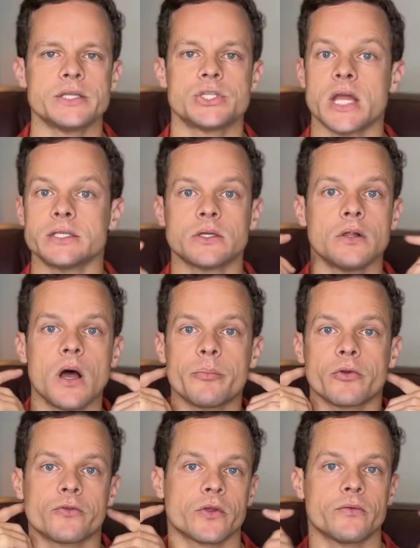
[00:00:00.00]
gentle
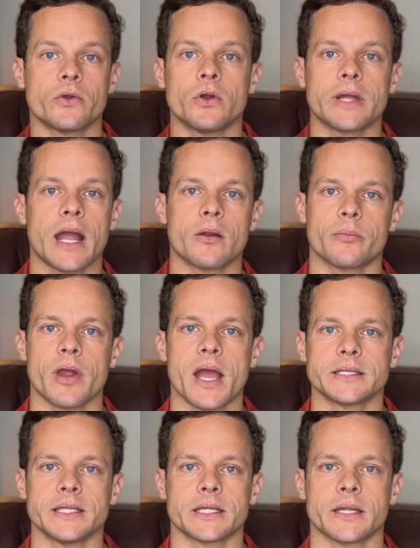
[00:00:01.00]
upper cervical
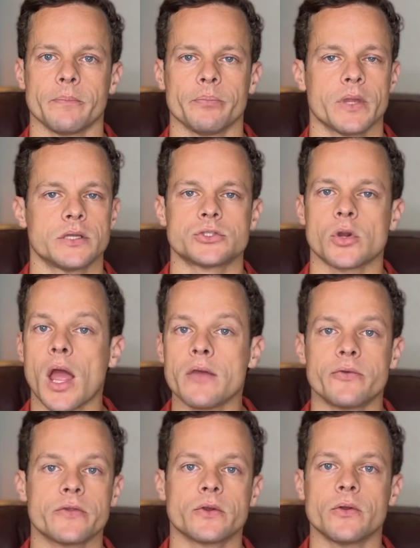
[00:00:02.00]
chiropractic. Try
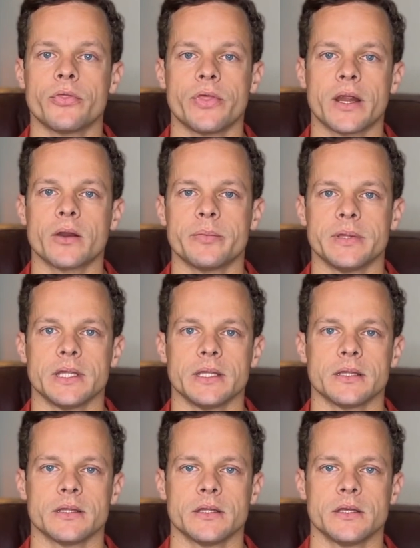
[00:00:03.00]
physical
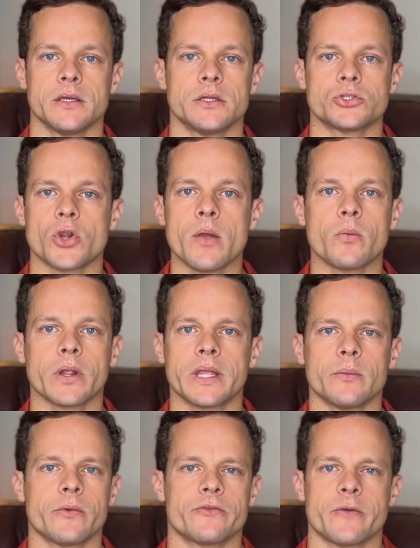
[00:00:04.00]
therapy. Try
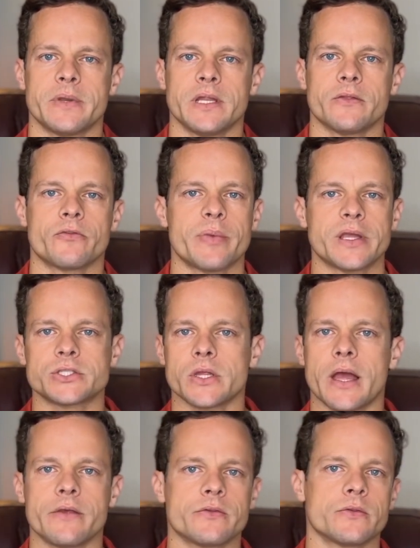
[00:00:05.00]
working with somebody that
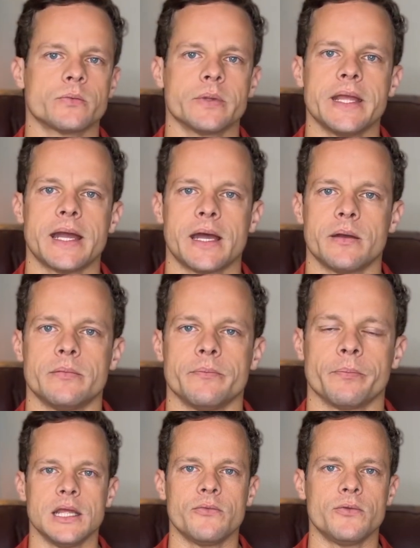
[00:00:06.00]
specializes in rehab.
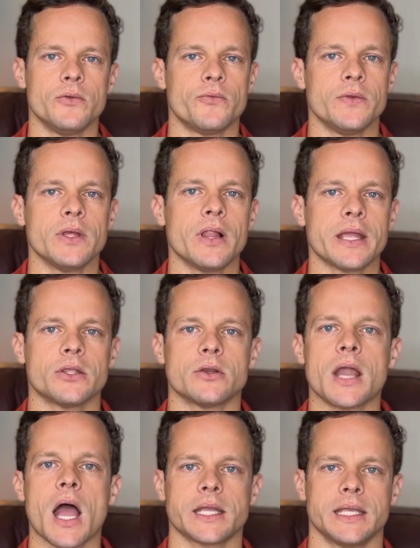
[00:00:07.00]
If you feel like you're
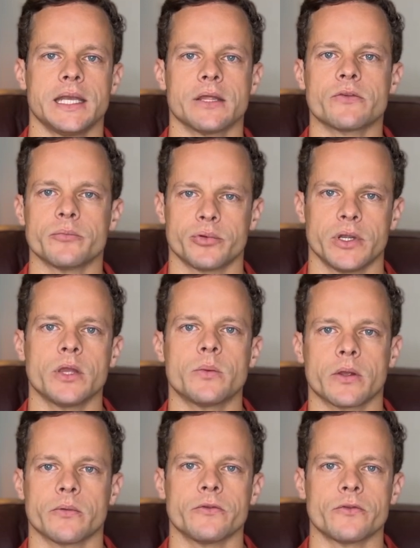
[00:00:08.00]
not getting some pretty
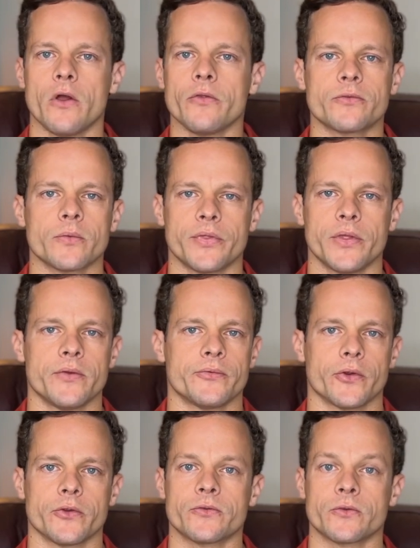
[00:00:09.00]
quick results within the
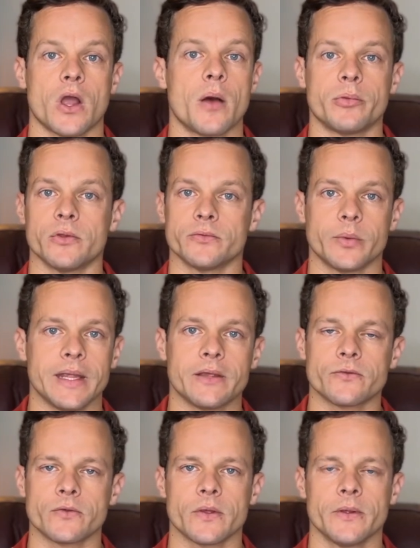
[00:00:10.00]
first couple of
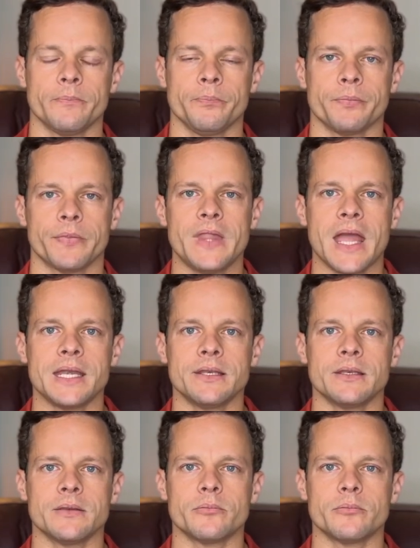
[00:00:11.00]
weeks, then